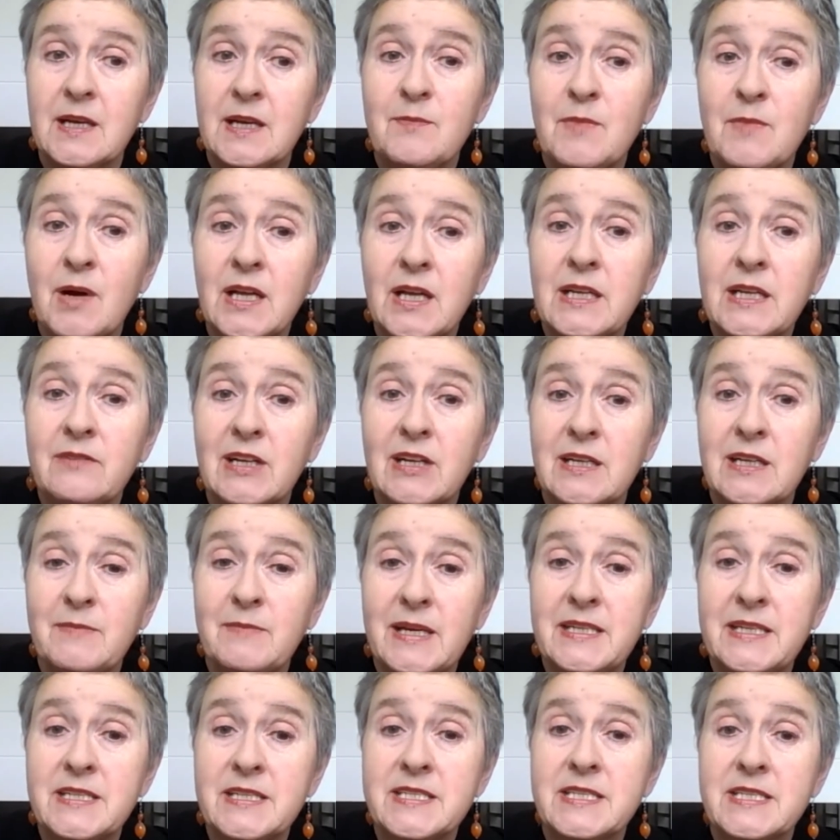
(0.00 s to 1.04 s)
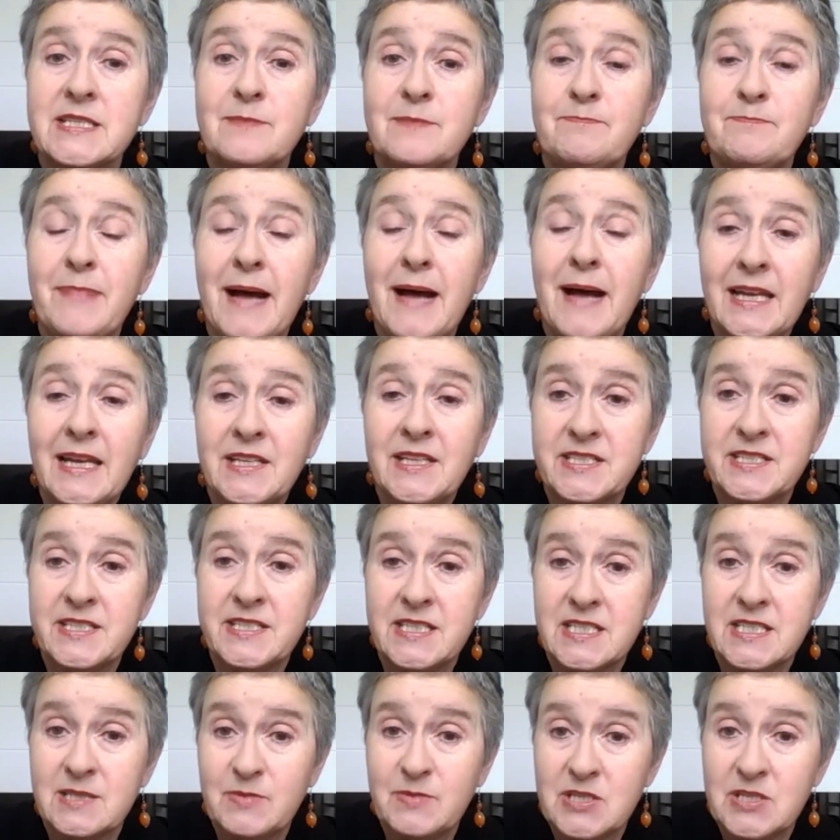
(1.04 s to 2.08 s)
Kamali recommends that a balance
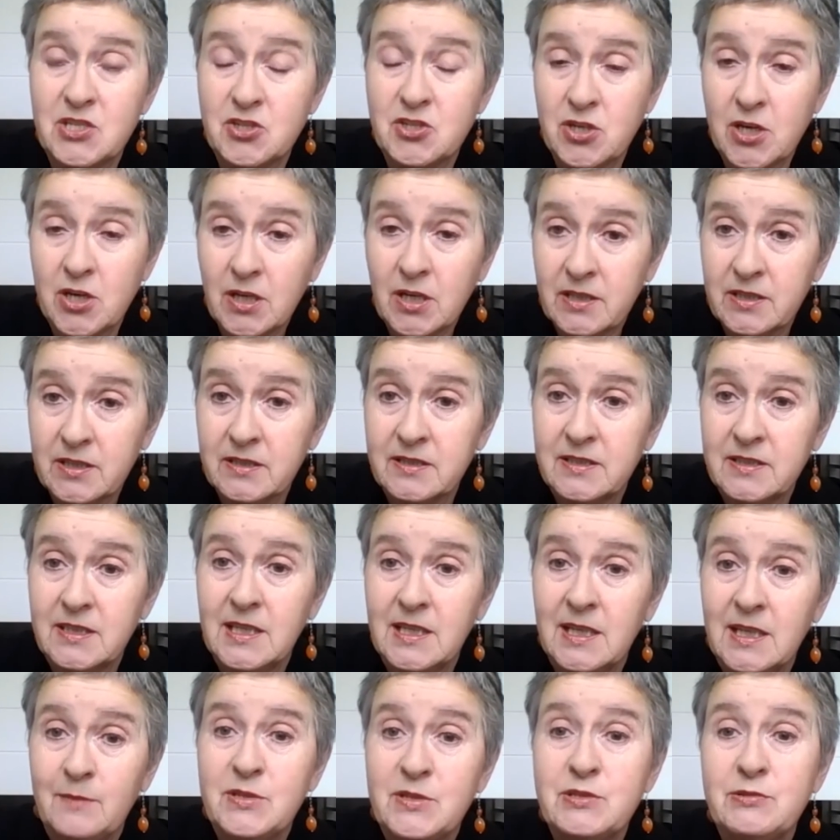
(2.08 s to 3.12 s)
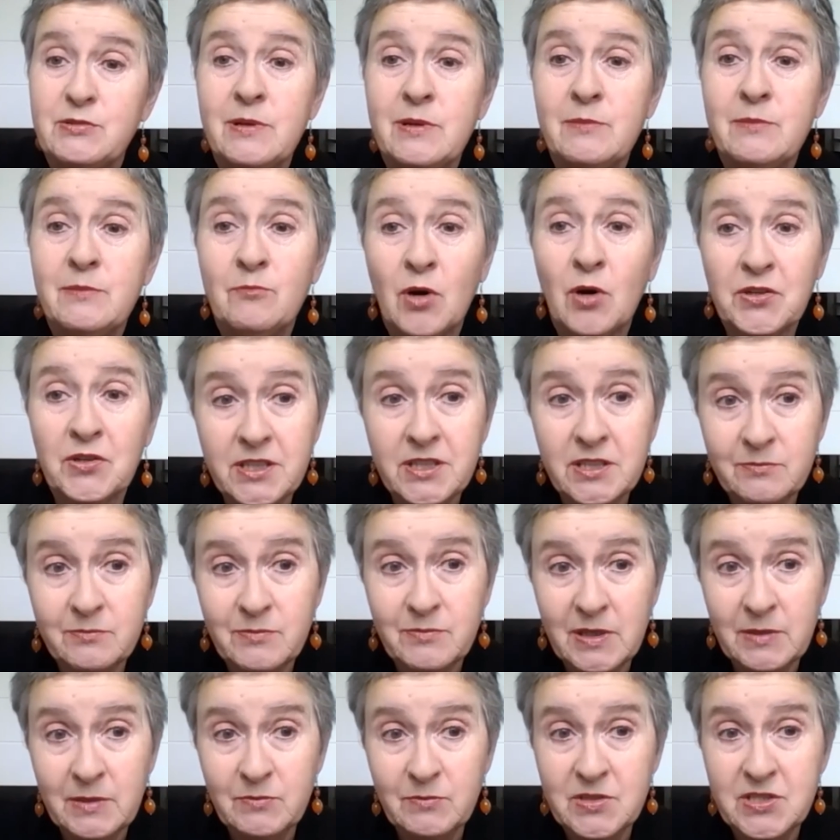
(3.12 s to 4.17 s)
needs to be struck between modern
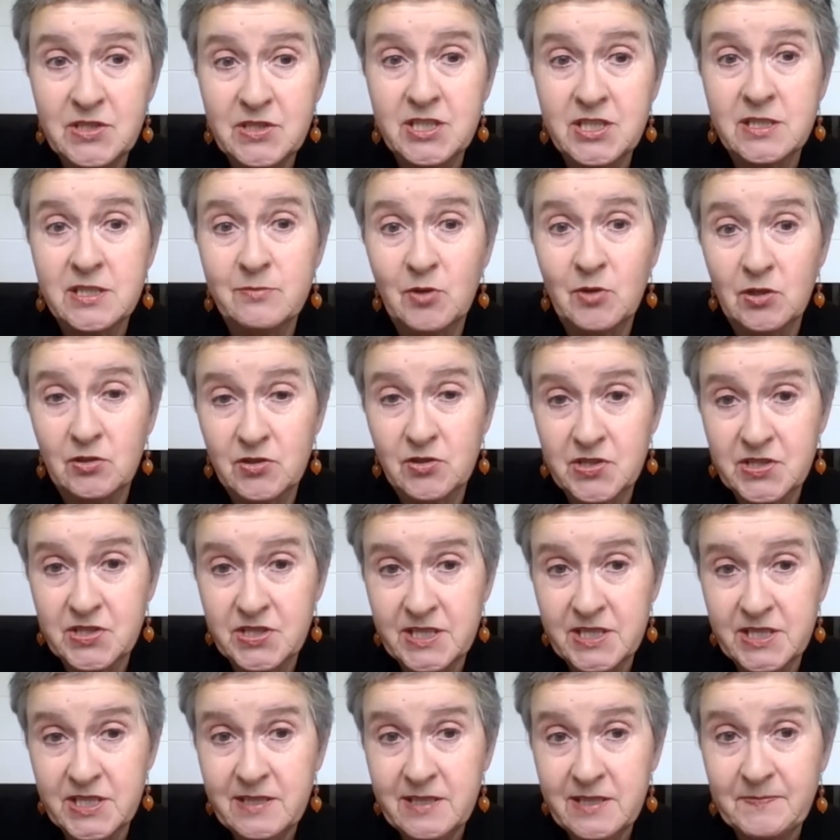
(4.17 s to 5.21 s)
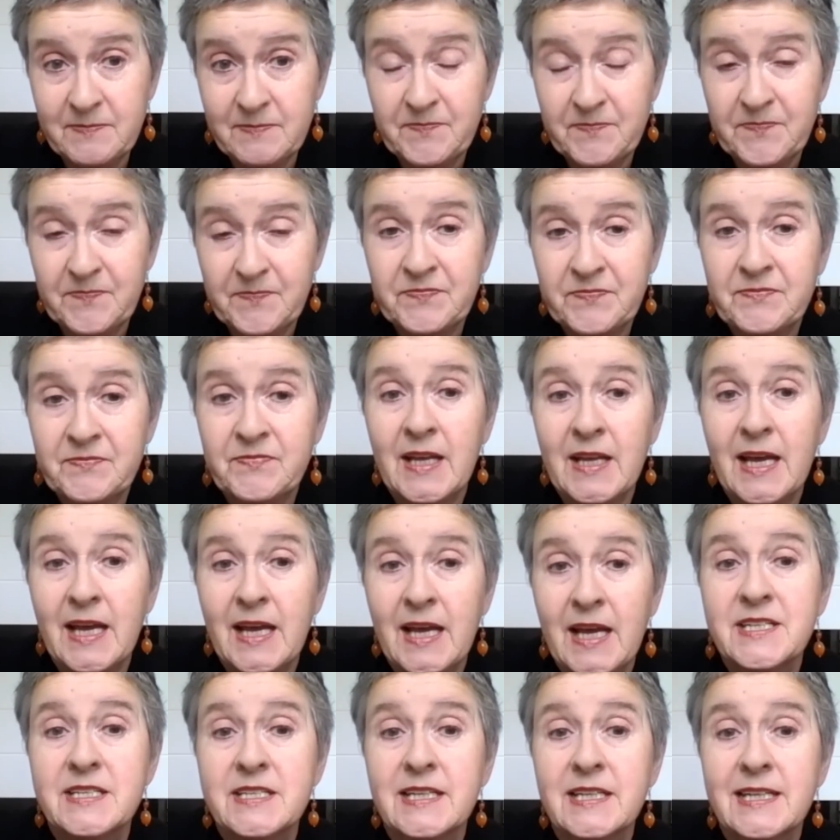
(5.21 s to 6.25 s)
commitments to democracy and
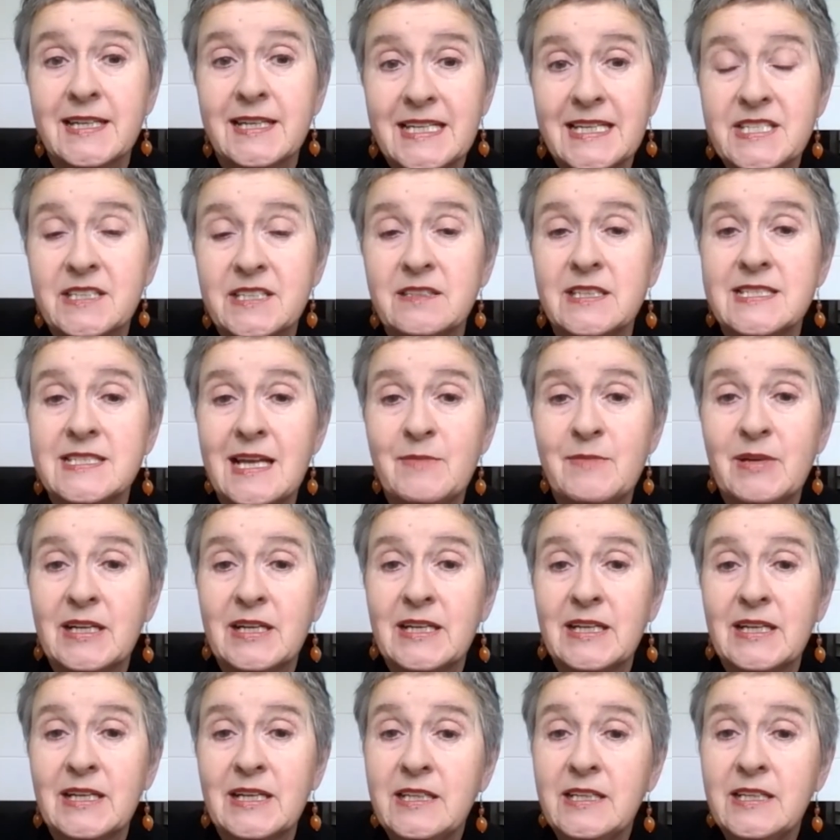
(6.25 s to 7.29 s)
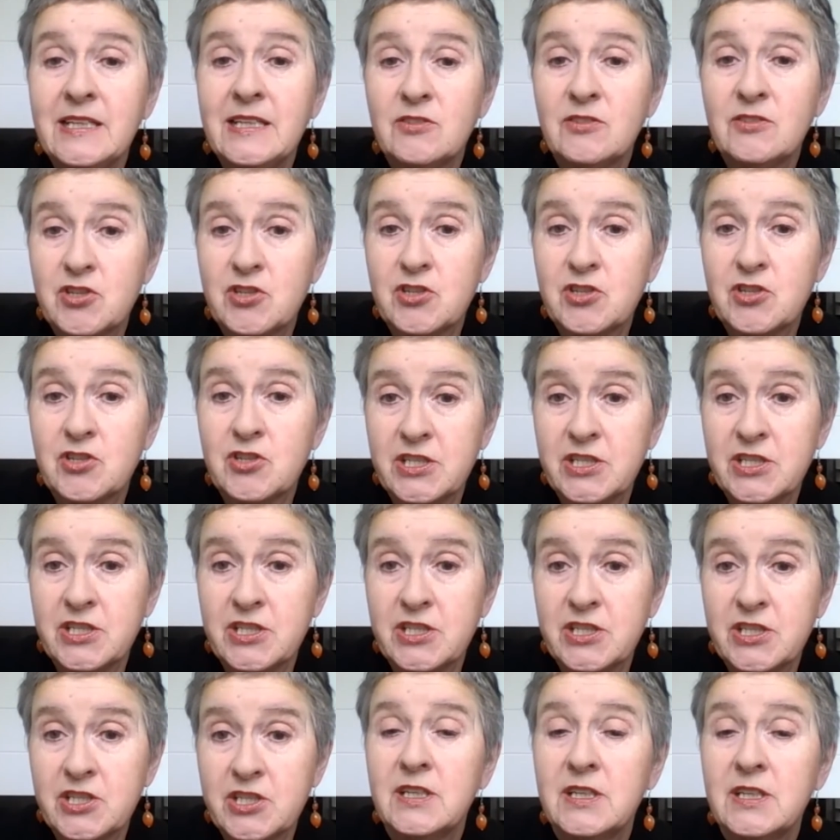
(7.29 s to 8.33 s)
to the classical Islamic legal tradition
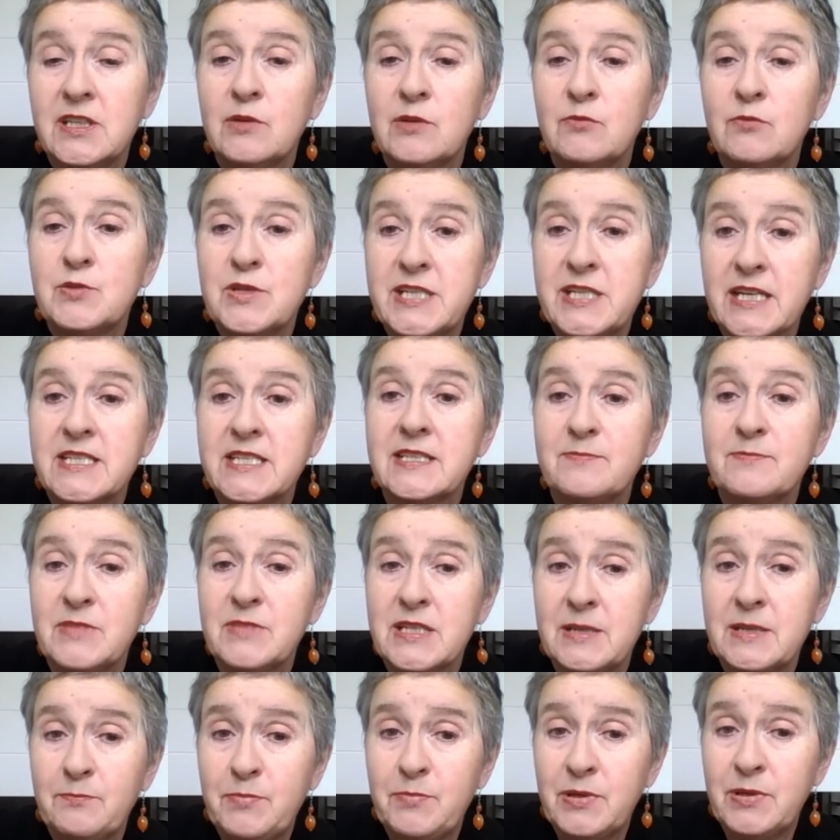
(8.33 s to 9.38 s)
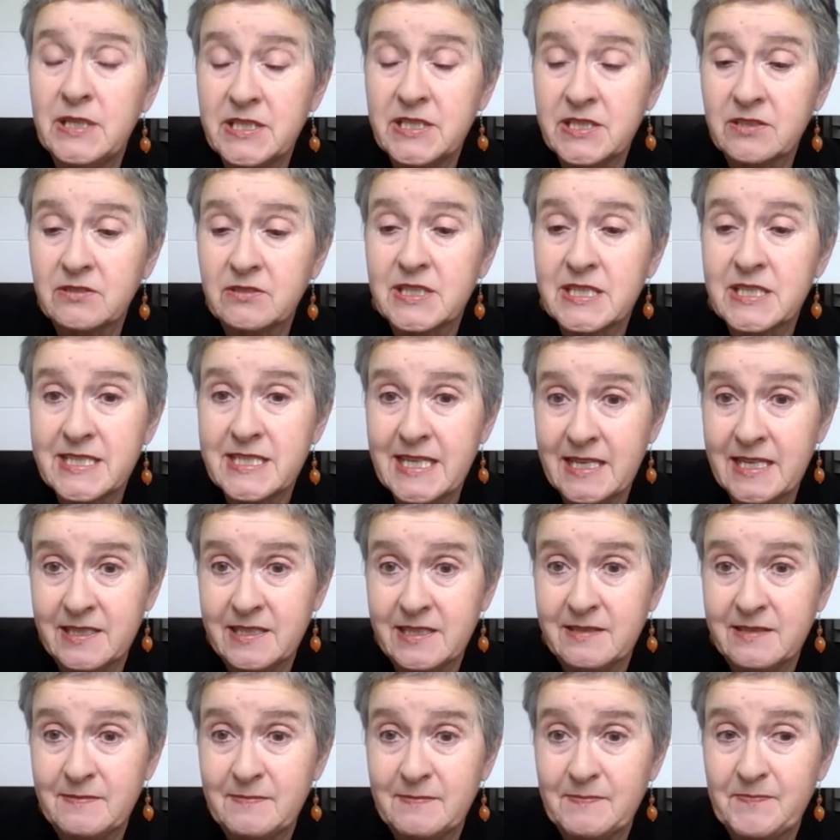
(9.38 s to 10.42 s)
which protected political
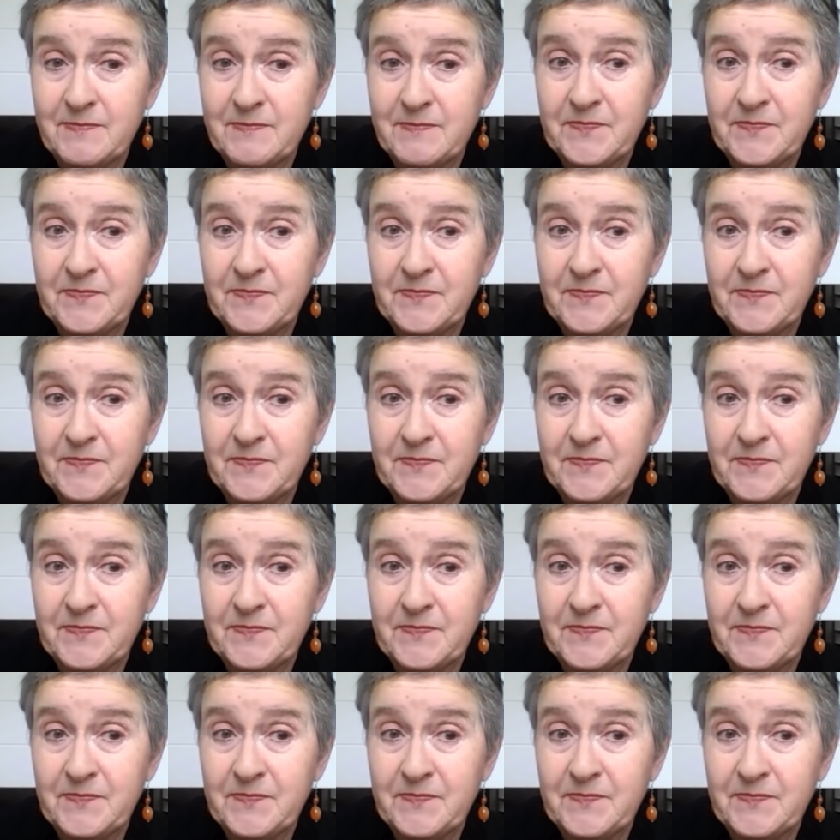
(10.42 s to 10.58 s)
dissent.